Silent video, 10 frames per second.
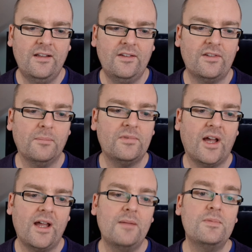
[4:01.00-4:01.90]

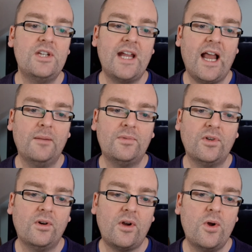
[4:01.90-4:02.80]
Sometimes she gallops
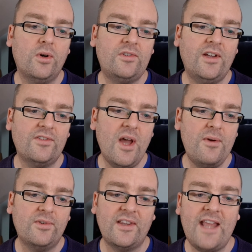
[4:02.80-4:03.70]
o'er a courtier's
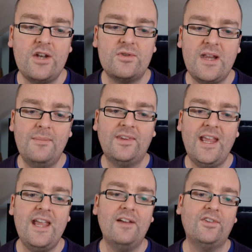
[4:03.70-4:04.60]
nose, and then dreams
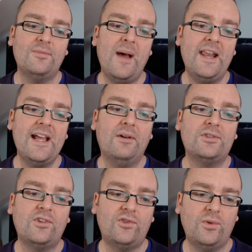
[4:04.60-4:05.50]
he of smelling
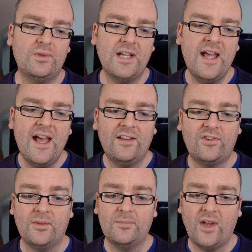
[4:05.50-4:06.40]
out a suit, and
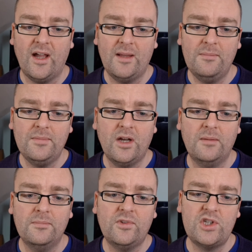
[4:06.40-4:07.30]
sometime
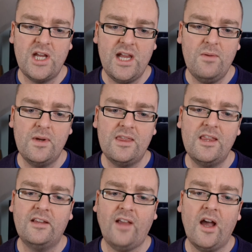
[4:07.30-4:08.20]
comes she with
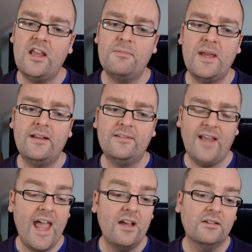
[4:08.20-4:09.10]
the tithe-pig's
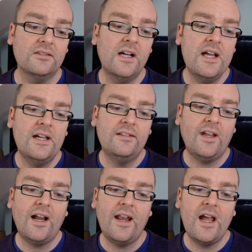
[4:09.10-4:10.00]
tail,
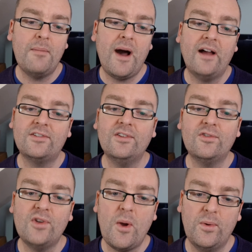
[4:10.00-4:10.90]
tickling a
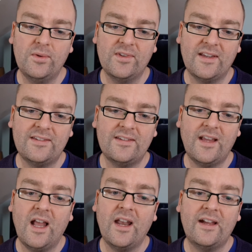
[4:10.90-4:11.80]
parson's nose as
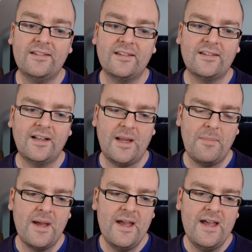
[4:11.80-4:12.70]
lies
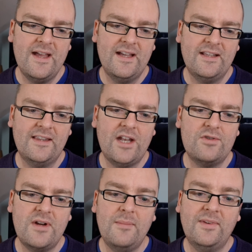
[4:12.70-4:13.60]
asleep, then
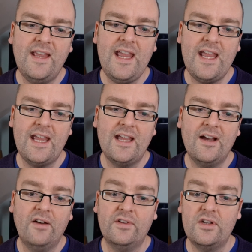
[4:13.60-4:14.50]
dreams he
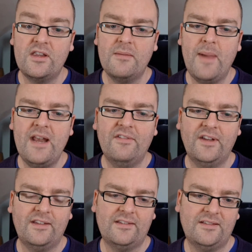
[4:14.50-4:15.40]
of another
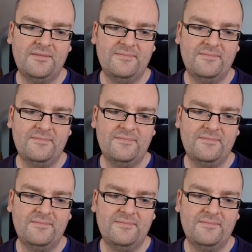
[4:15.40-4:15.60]
benefice.